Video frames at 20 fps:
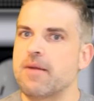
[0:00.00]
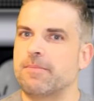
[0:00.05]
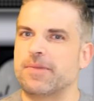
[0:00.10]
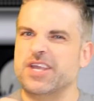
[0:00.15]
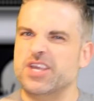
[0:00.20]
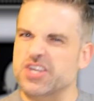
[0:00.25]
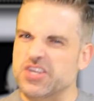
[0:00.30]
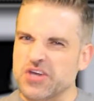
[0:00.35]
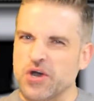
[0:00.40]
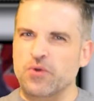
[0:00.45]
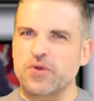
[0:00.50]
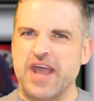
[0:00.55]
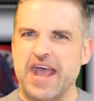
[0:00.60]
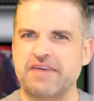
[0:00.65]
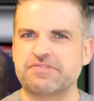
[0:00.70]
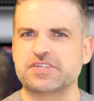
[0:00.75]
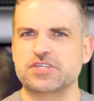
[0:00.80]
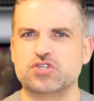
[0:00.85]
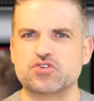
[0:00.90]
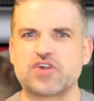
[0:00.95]
but you don't
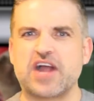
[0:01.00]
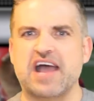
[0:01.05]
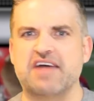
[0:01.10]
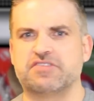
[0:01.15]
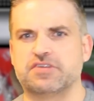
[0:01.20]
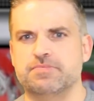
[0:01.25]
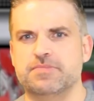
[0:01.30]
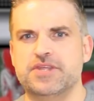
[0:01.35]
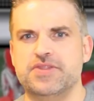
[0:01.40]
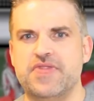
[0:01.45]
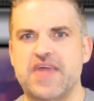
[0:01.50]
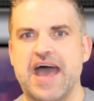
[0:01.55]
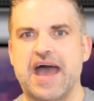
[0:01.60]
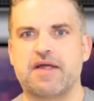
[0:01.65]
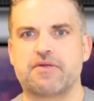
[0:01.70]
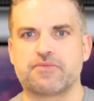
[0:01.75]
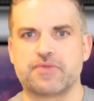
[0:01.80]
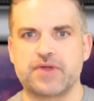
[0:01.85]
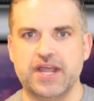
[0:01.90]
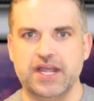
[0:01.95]
have to draft him in
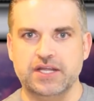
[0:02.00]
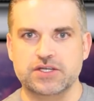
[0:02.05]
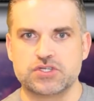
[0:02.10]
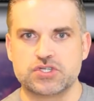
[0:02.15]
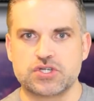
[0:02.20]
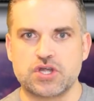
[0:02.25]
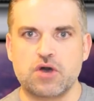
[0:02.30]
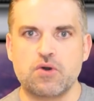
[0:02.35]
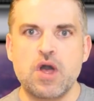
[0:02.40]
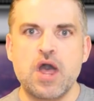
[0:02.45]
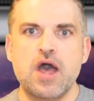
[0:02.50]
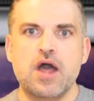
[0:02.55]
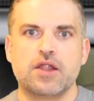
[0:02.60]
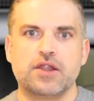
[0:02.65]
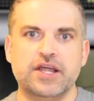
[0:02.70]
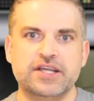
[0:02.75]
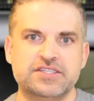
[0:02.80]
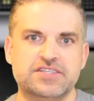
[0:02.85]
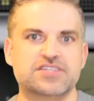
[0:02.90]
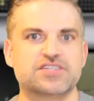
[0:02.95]
that range. So
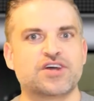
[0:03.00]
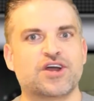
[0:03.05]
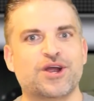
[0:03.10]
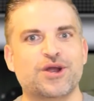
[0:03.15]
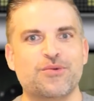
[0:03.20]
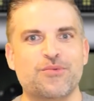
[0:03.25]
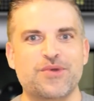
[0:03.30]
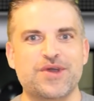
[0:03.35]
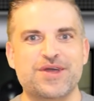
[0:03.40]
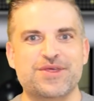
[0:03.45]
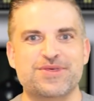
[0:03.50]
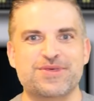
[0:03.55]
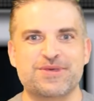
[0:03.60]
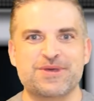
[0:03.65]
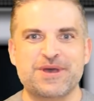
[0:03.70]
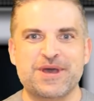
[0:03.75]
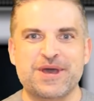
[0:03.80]
let's start with